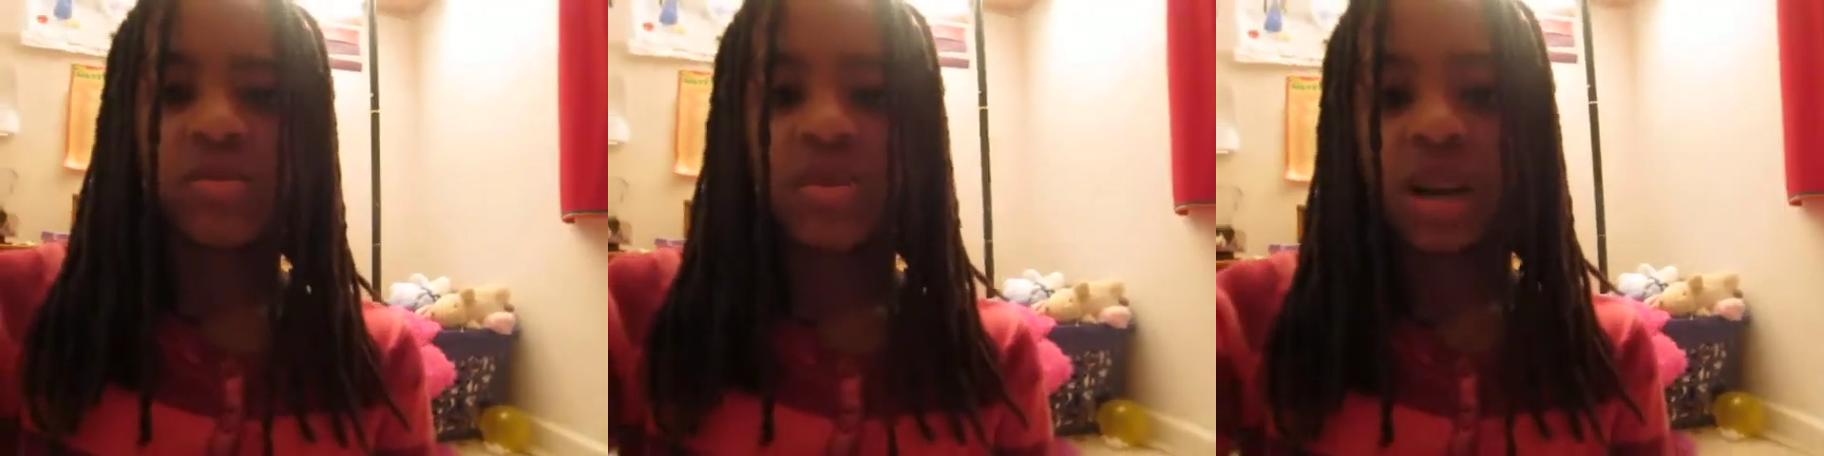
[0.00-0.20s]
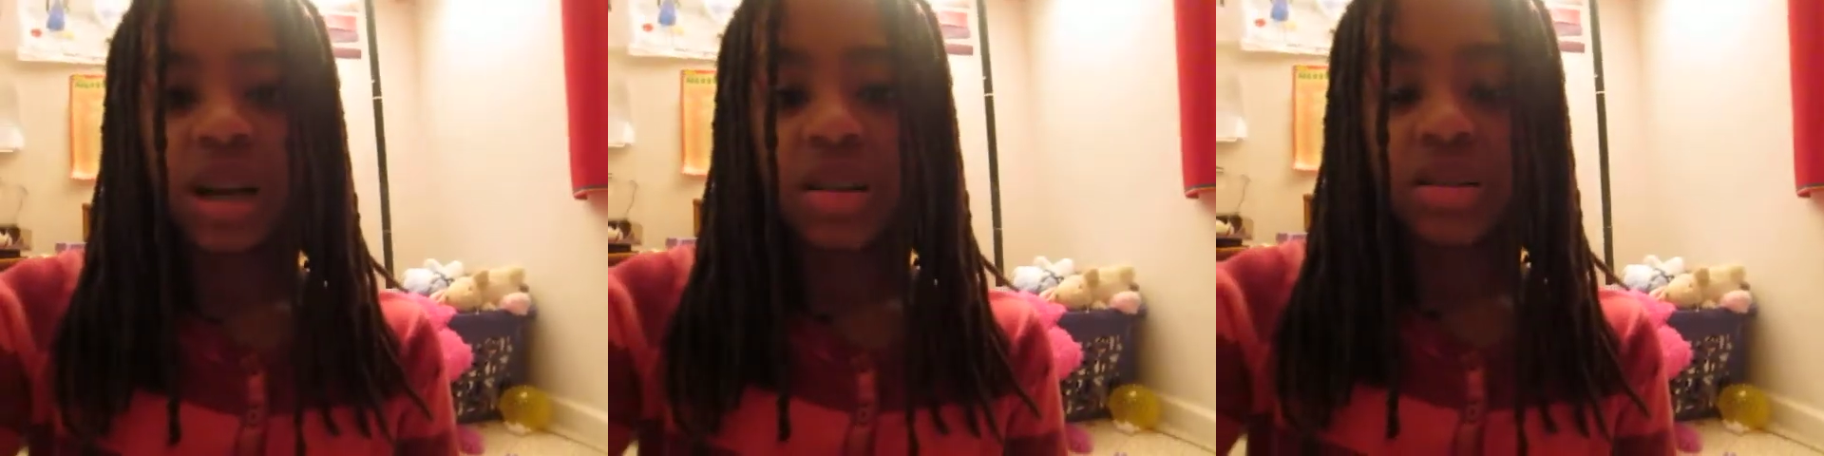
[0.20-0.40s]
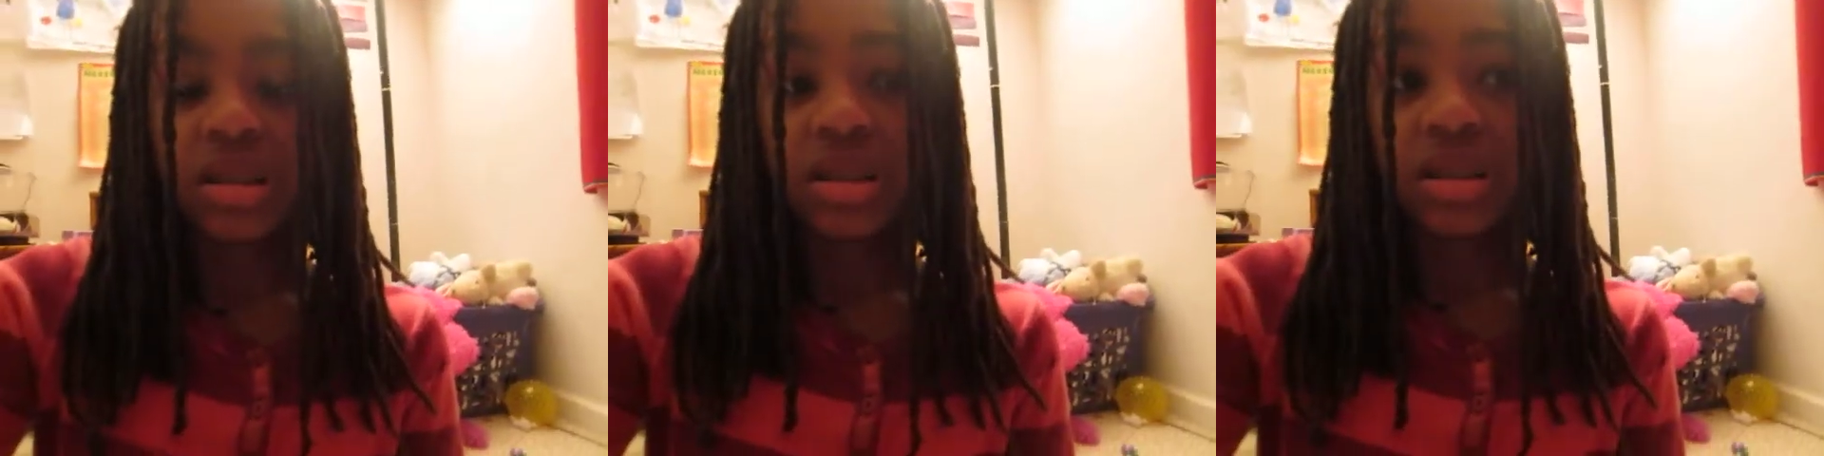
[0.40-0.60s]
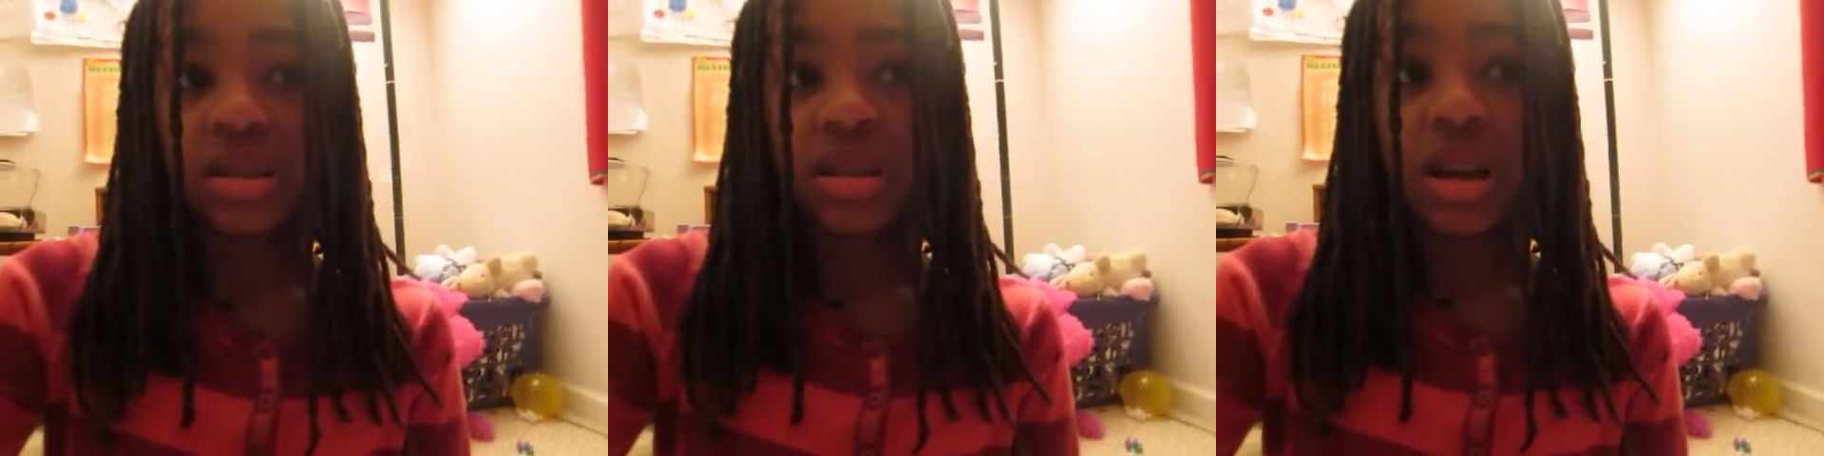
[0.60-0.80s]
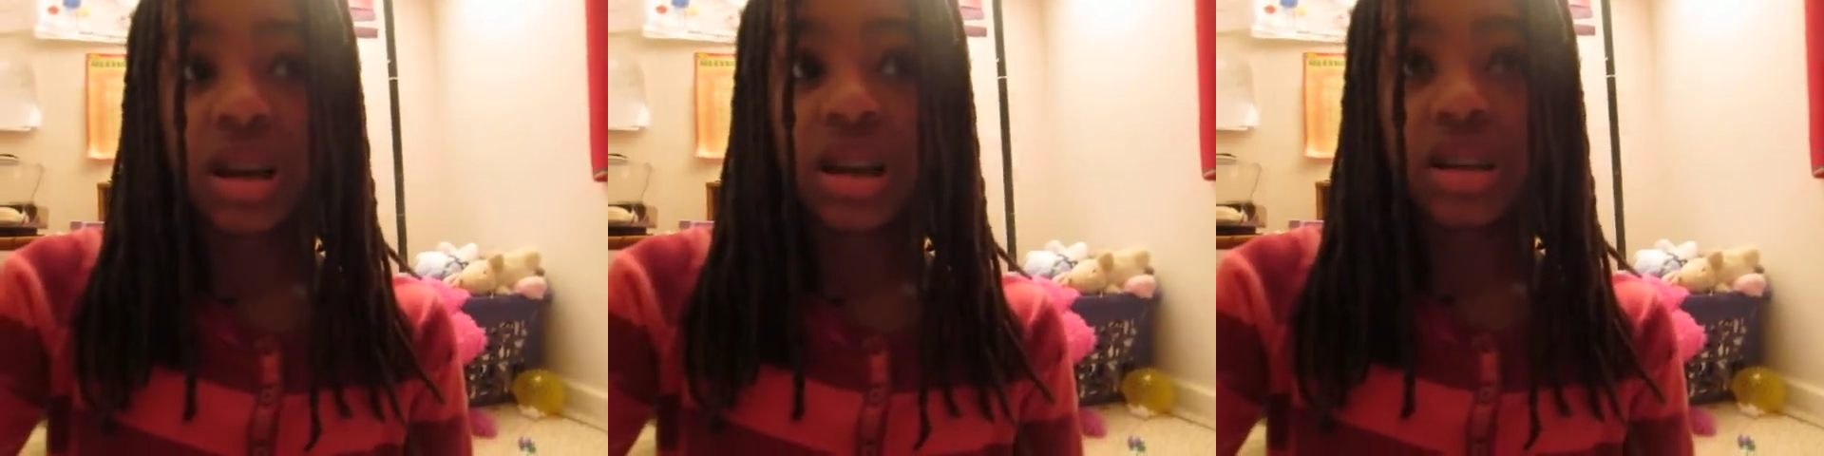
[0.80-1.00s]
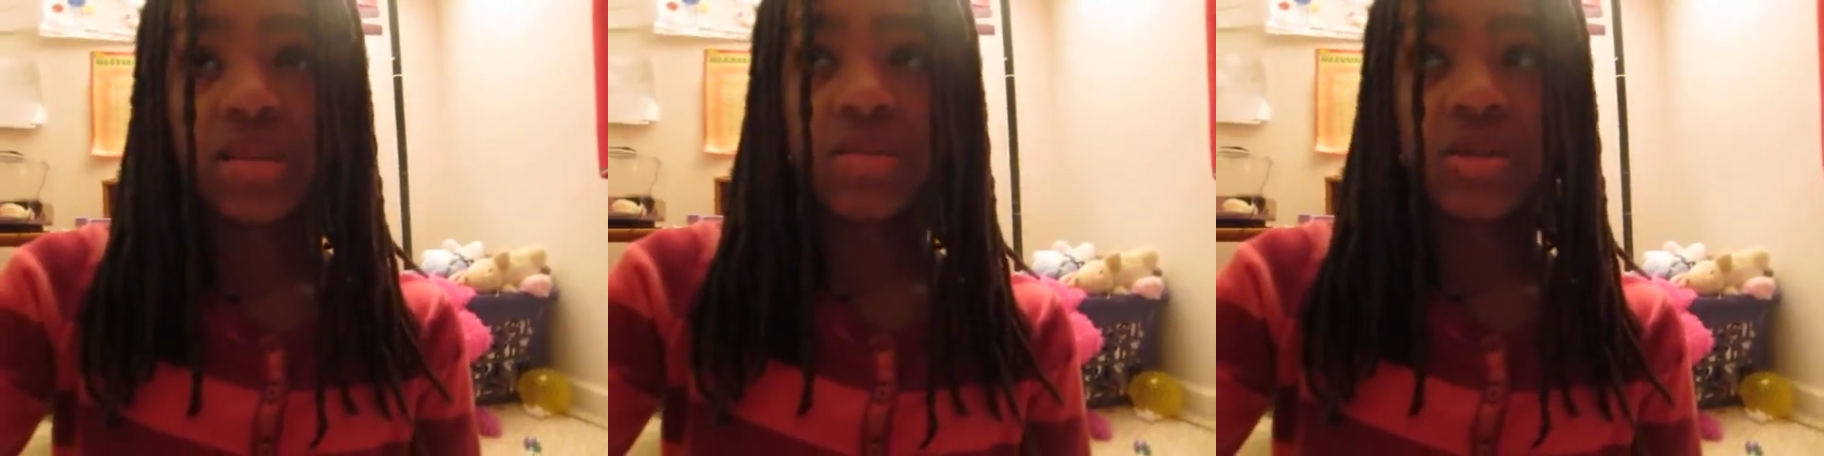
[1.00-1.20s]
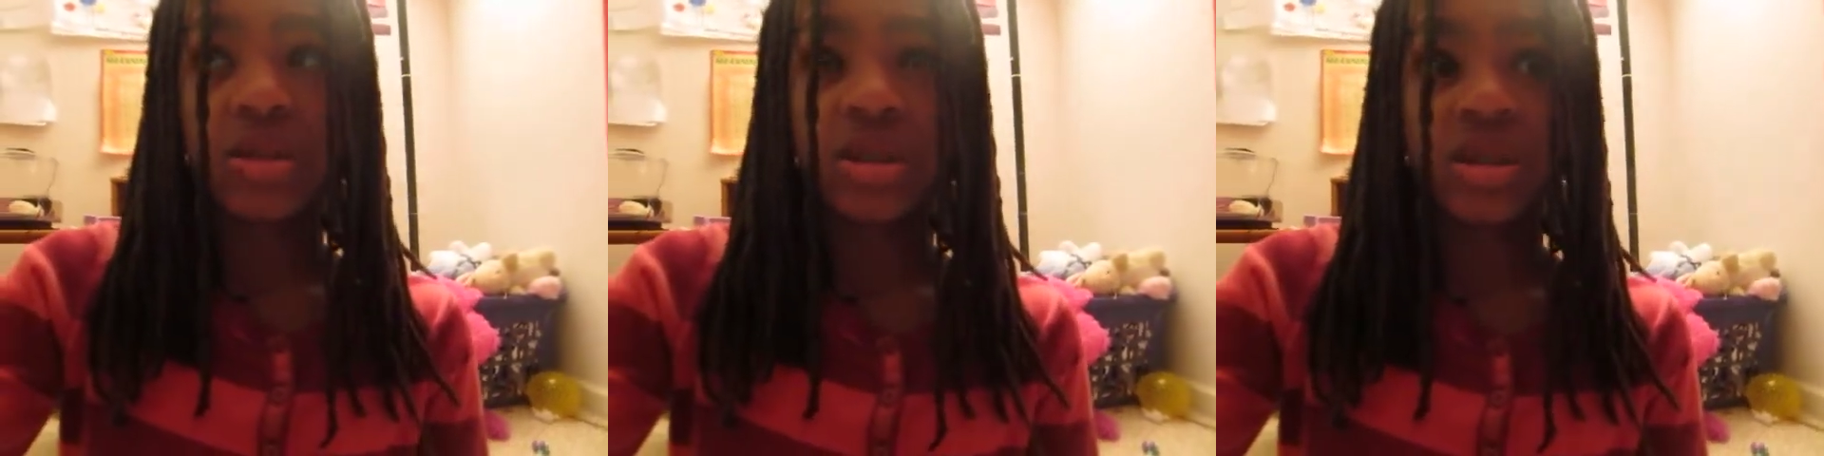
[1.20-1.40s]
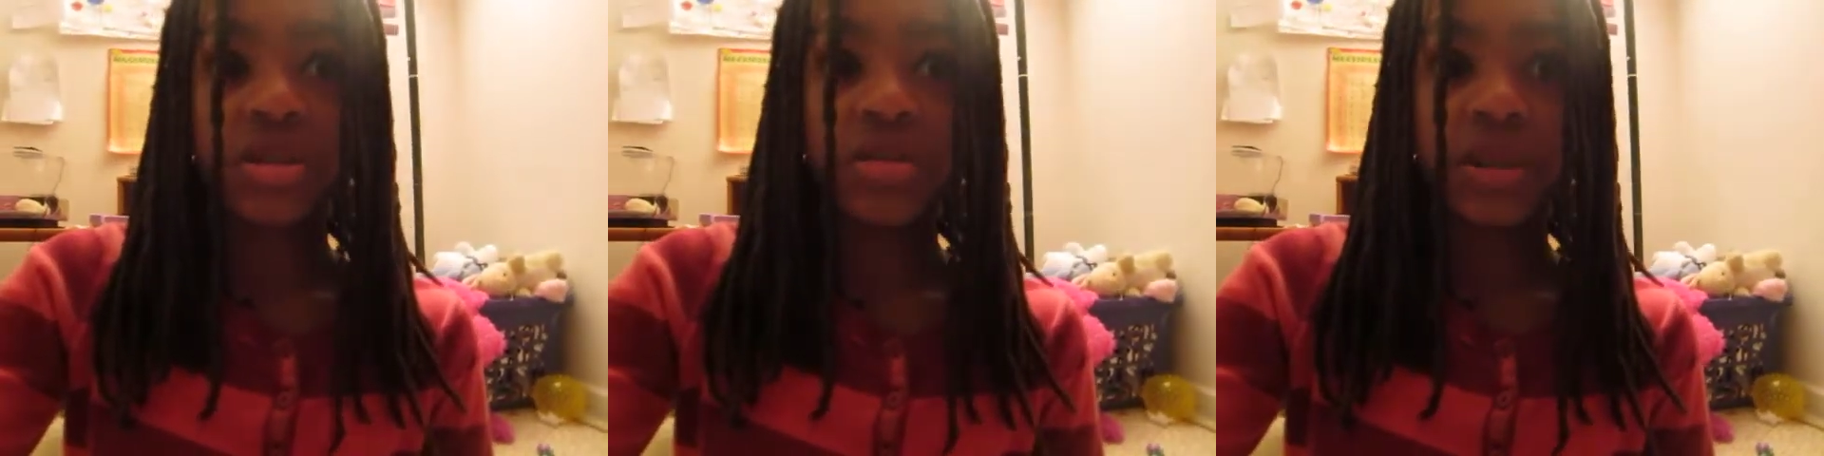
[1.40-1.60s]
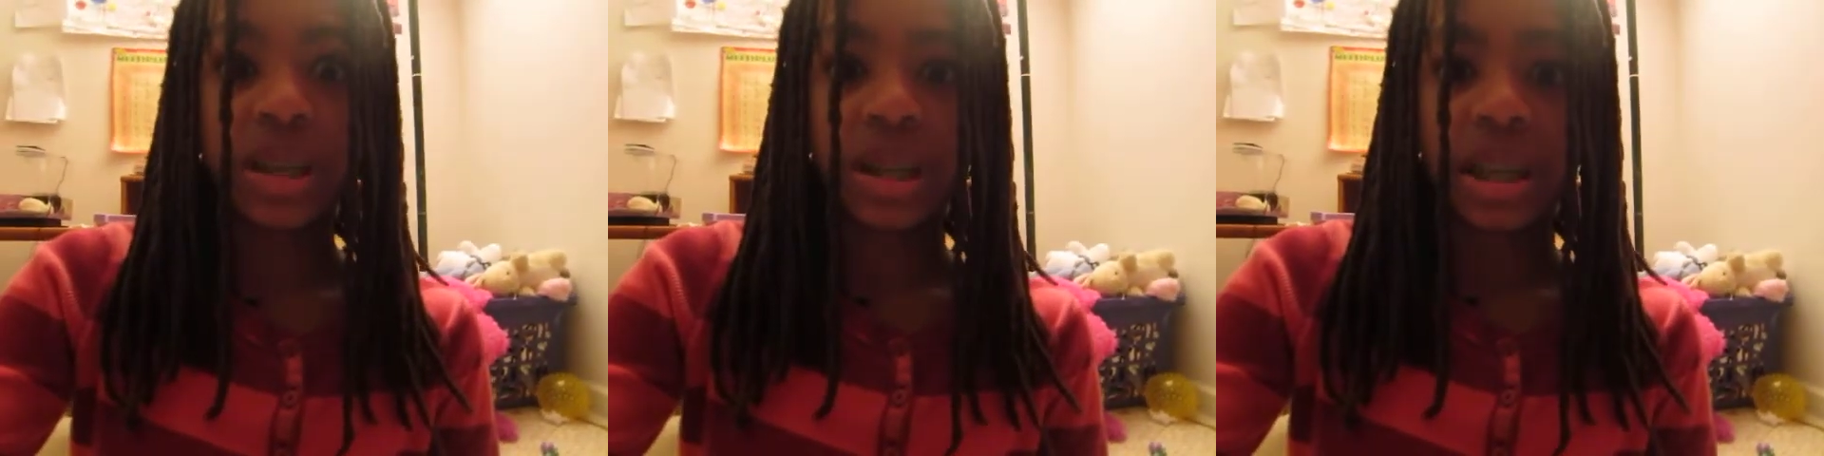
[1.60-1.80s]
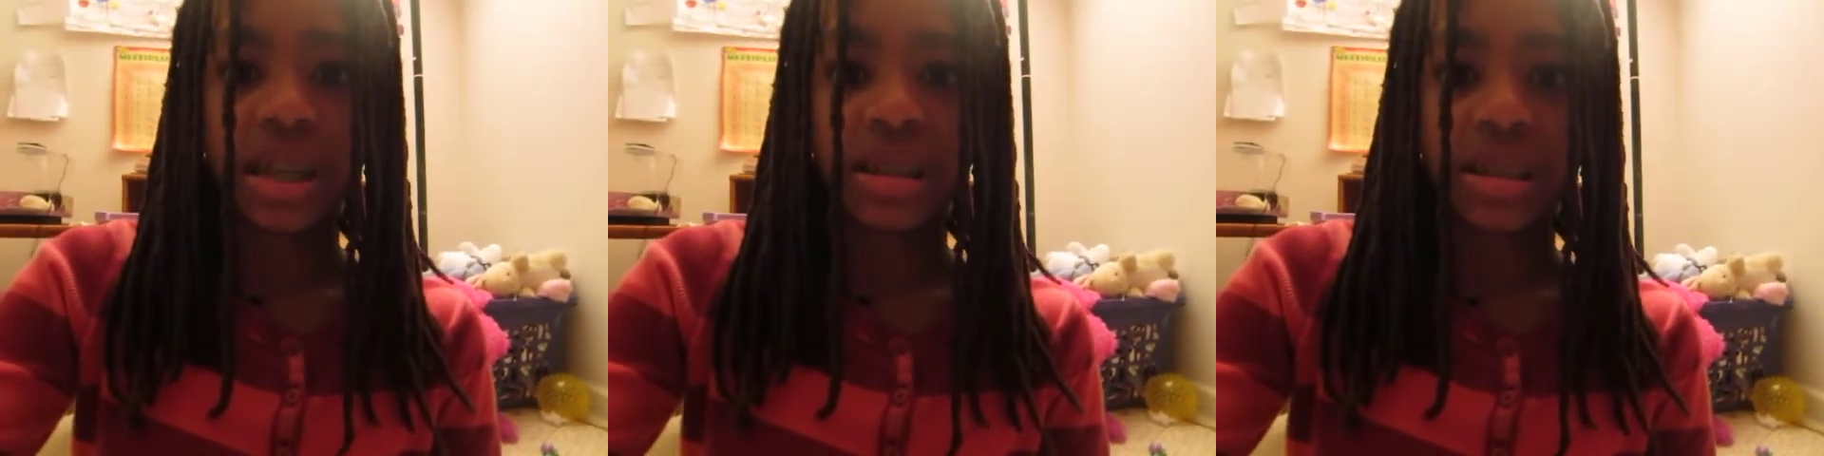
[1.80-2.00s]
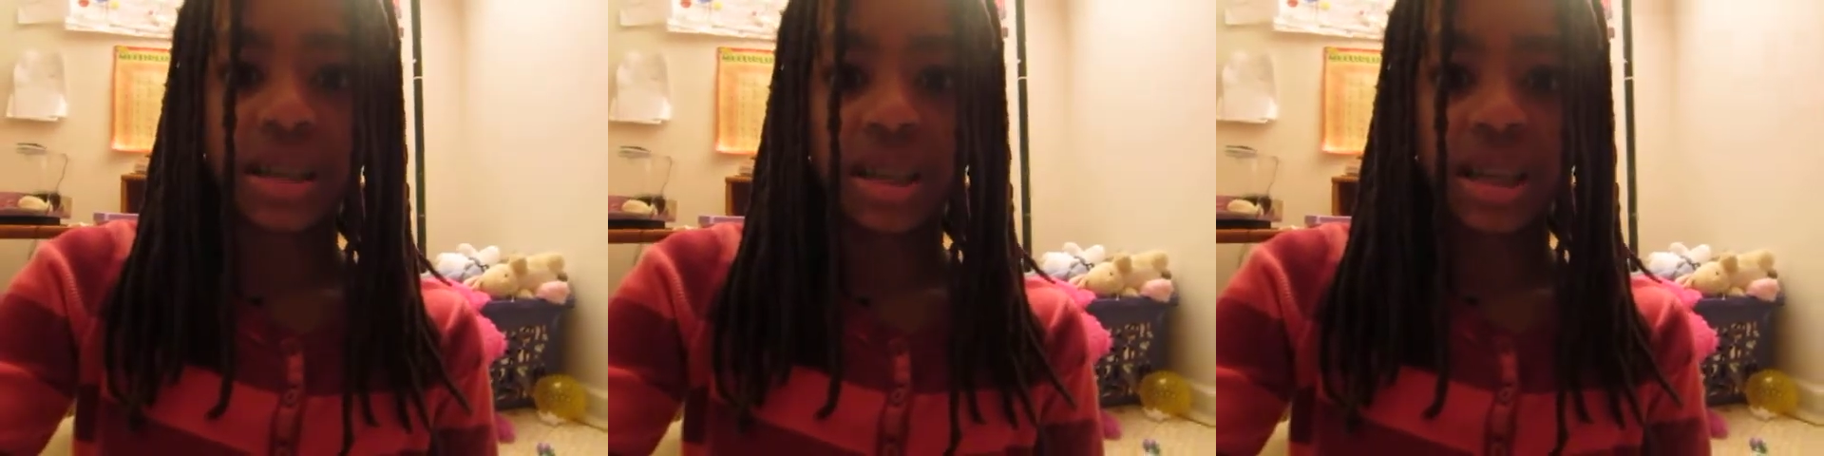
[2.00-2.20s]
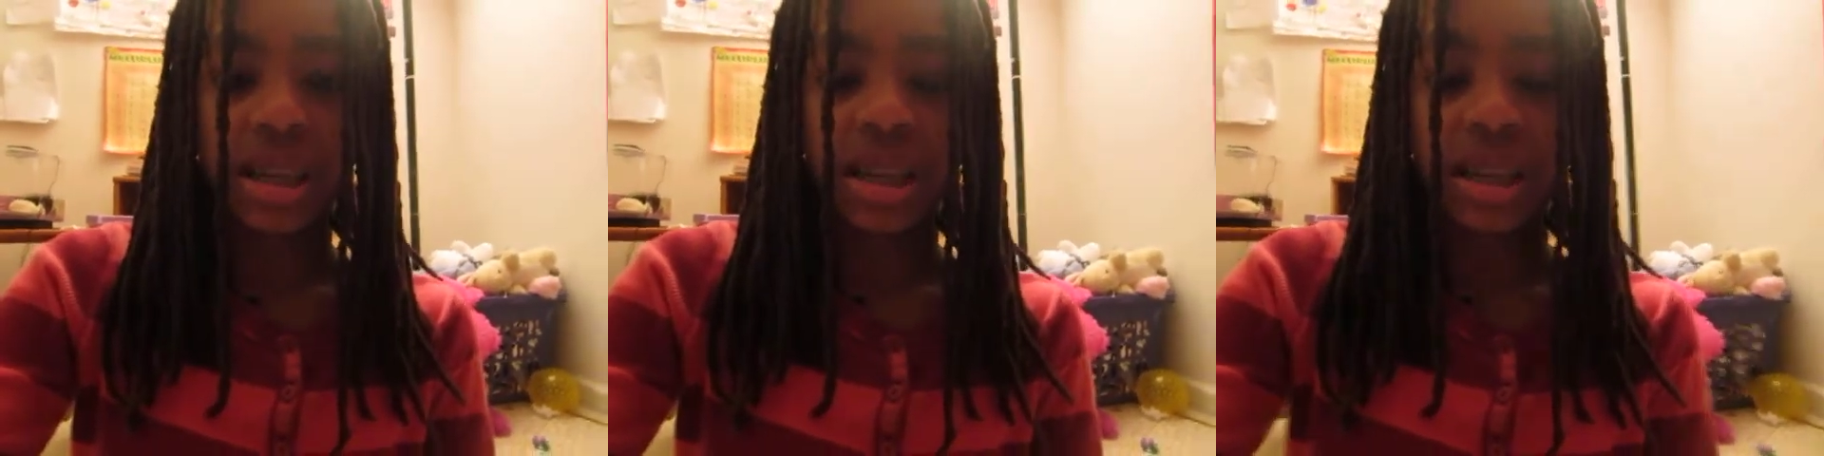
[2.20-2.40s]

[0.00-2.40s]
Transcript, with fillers: Wow, there's a lot of emotional breakdowns today,